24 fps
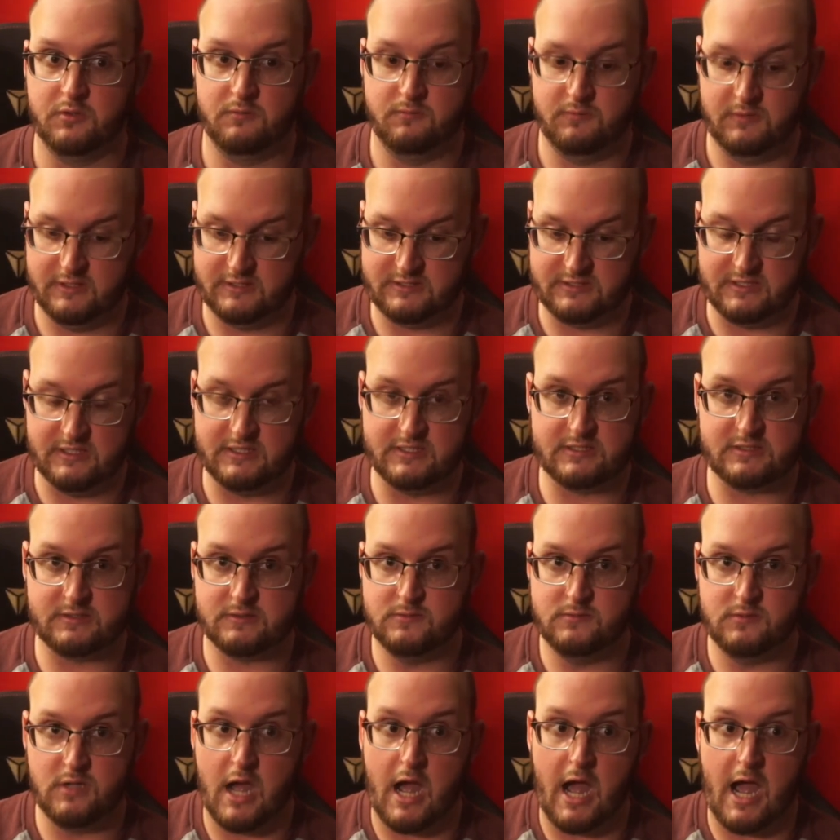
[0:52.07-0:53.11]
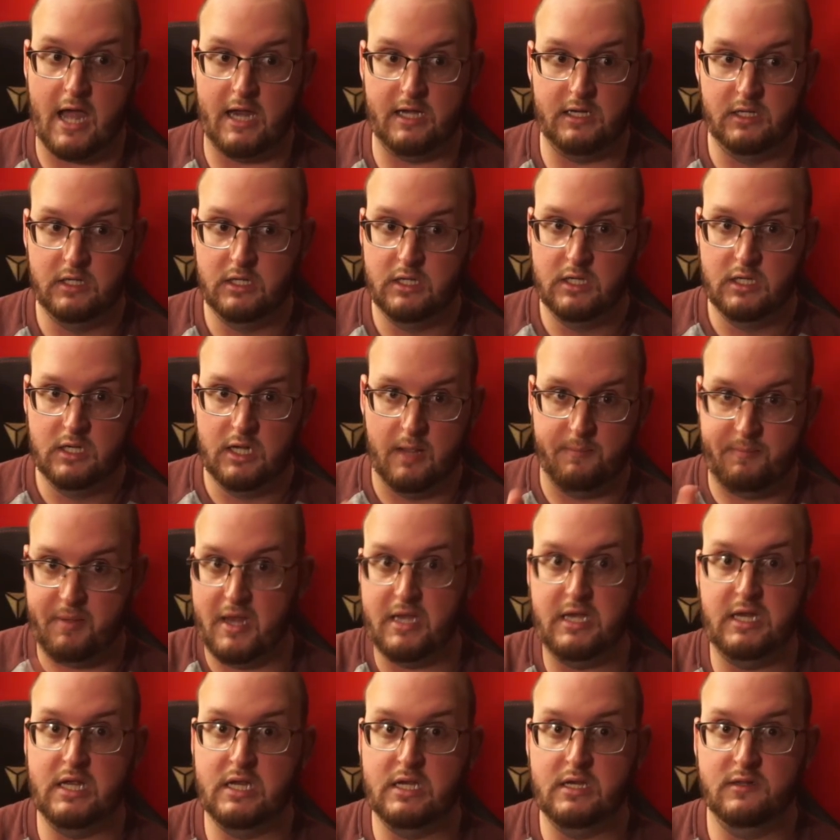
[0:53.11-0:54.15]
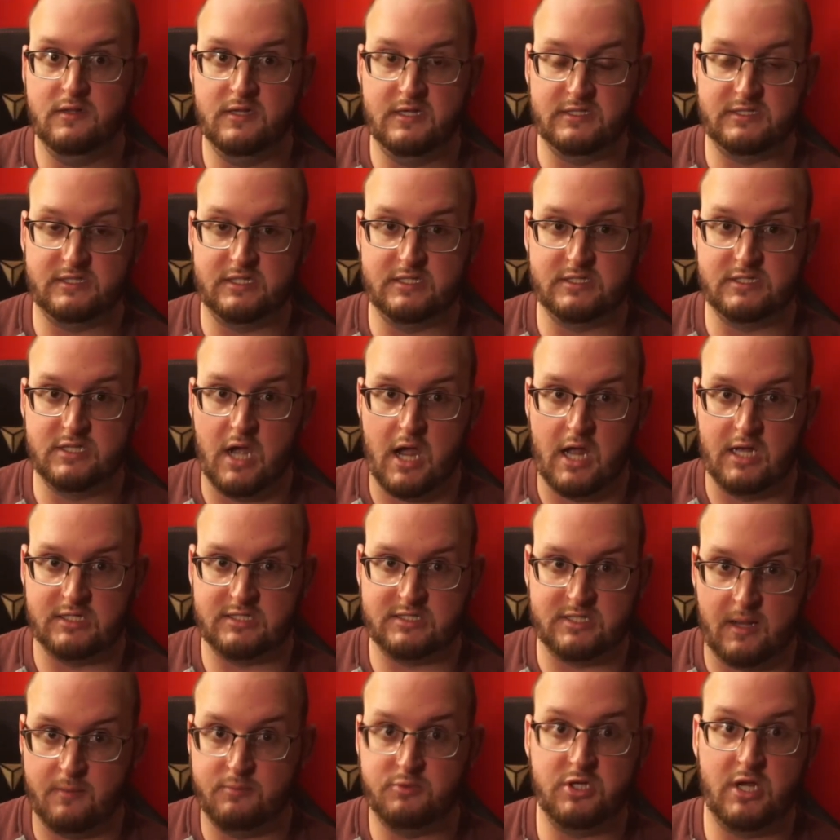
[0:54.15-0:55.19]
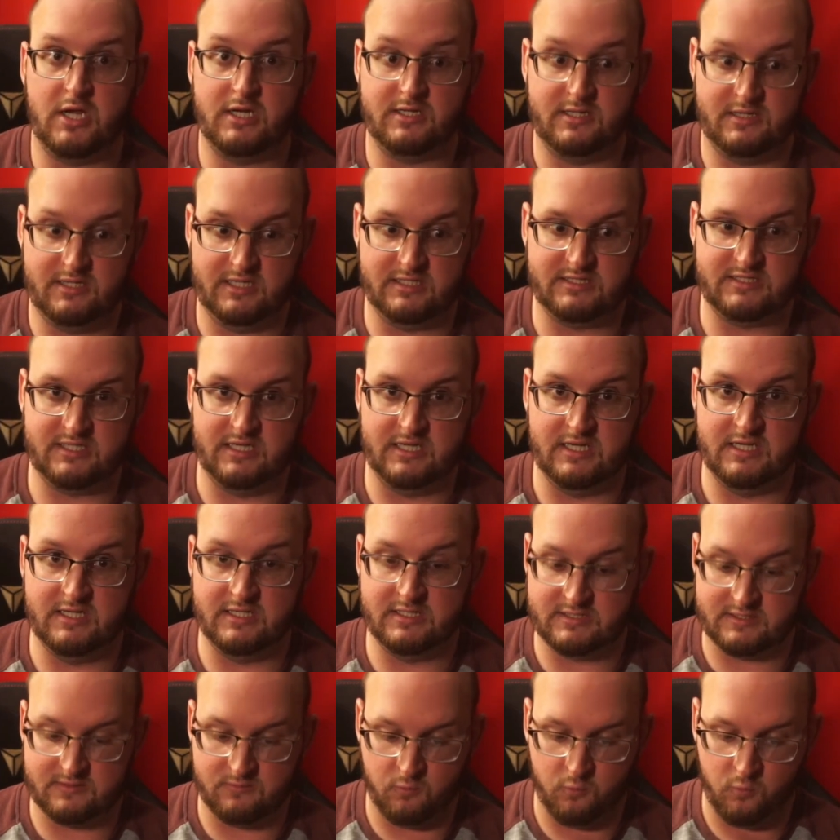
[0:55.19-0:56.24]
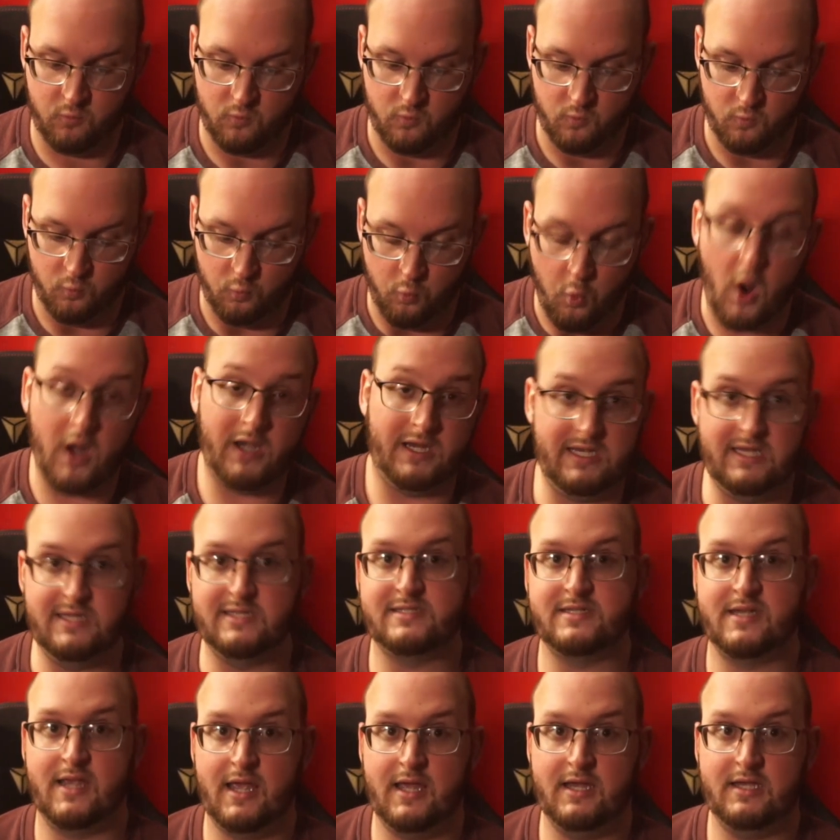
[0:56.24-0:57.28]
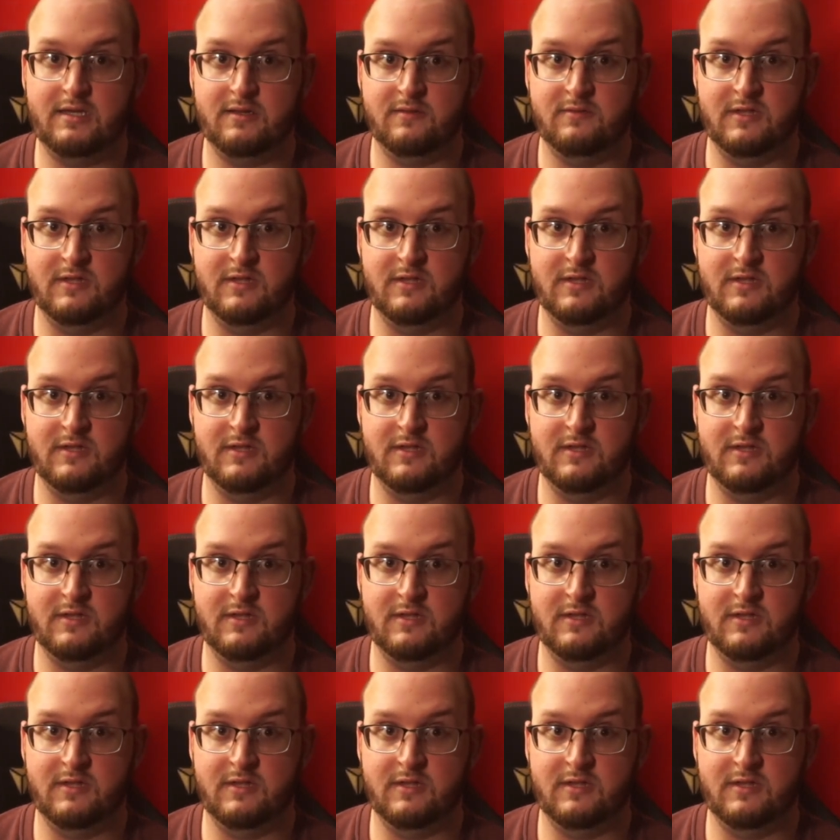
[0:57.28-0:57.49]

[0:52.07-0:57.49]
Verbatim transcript: This is not opinion. This is not subject. This is what he said.